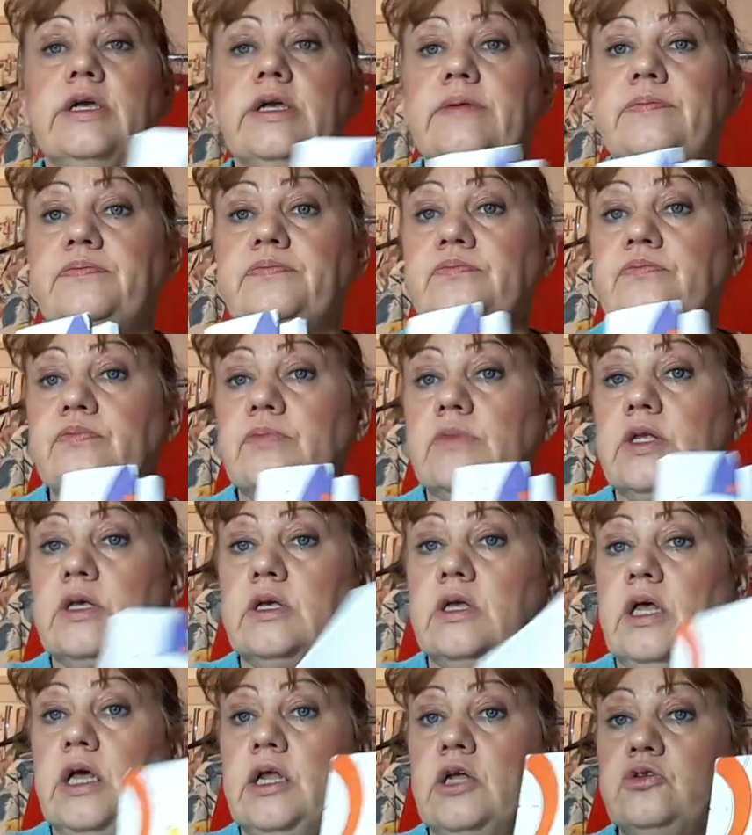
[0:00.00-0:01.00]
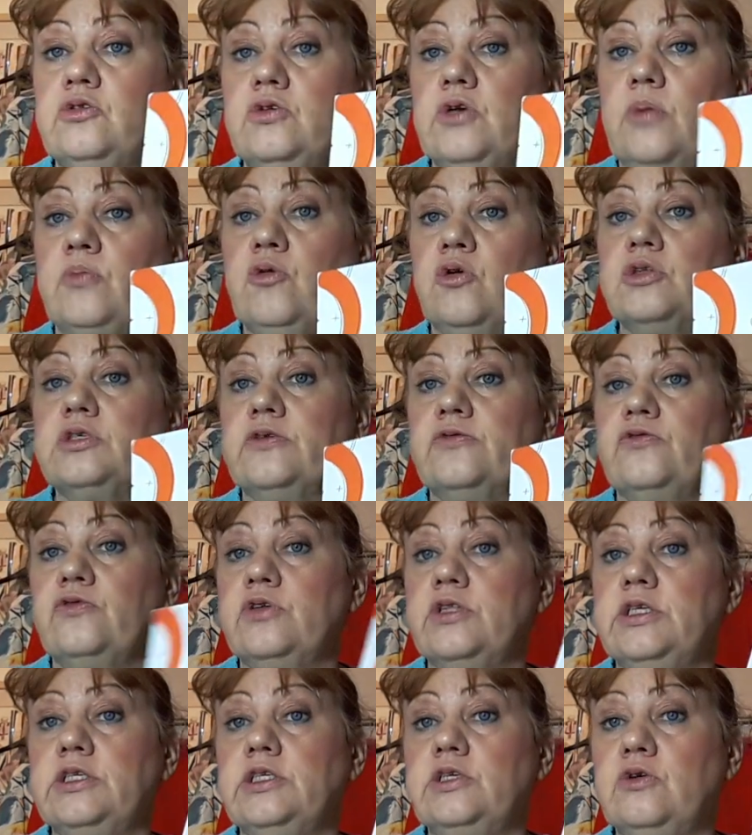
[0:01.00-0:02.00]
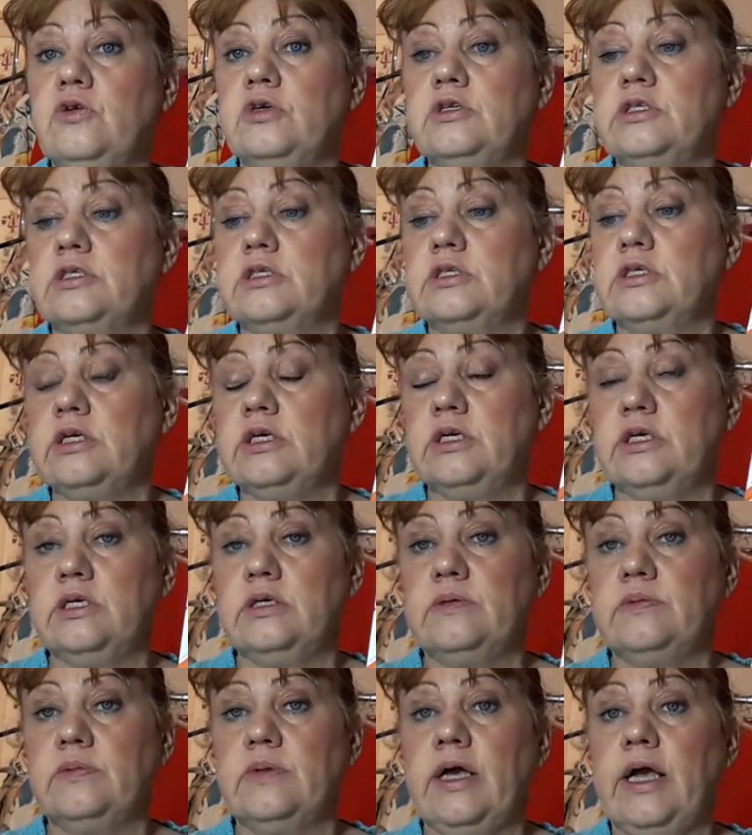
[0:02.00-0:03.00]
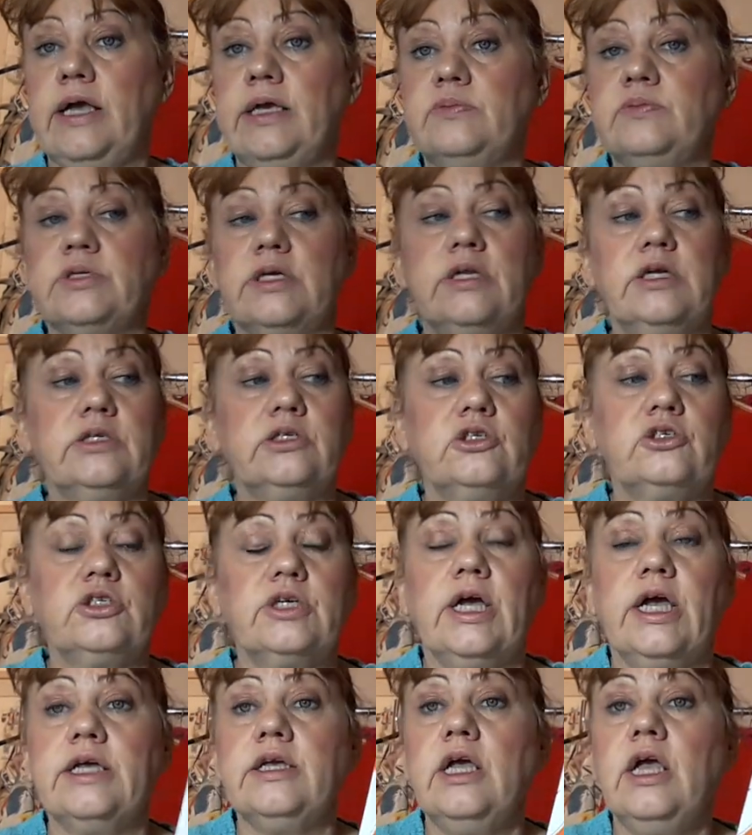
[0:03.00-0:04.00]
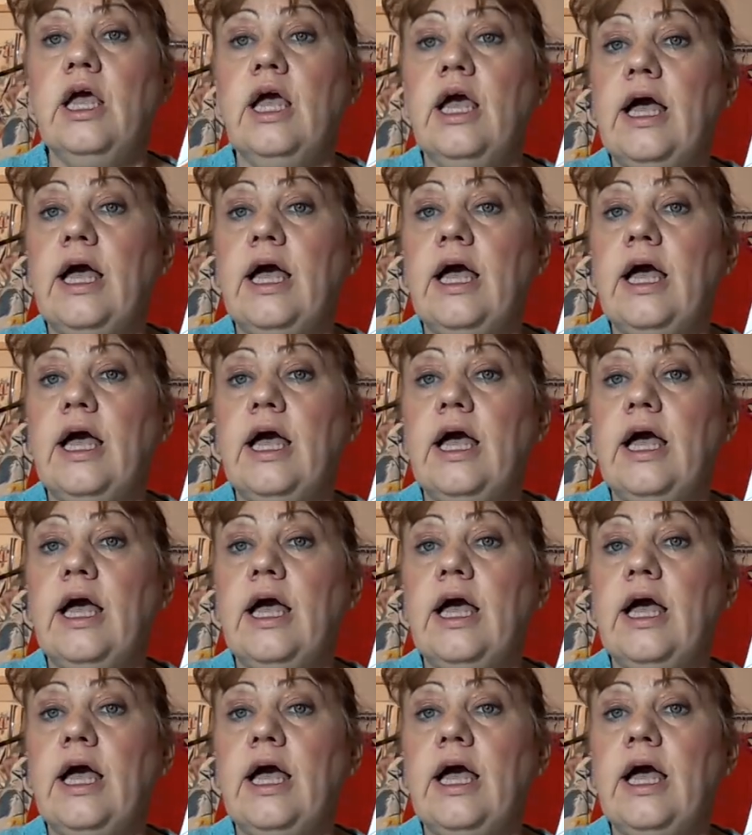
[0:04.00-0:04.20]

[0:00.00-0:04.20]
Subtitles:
I bought it for the Neod's items in it to try.